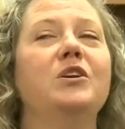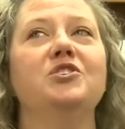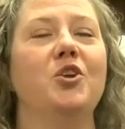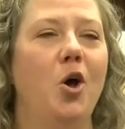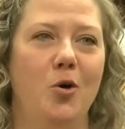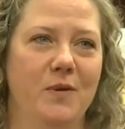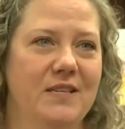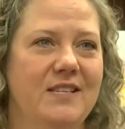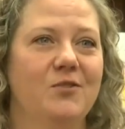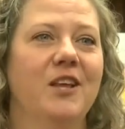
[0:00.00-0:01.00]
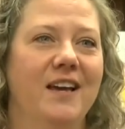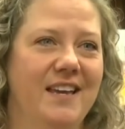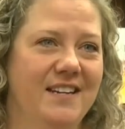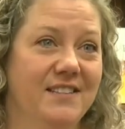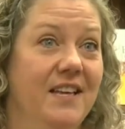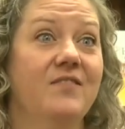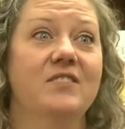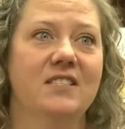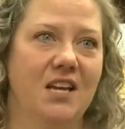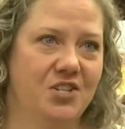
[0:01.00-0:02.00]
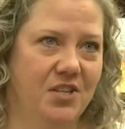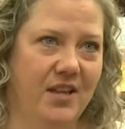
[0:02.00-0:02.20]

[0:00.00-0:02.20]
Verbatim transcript: should all be so lucky to leave such a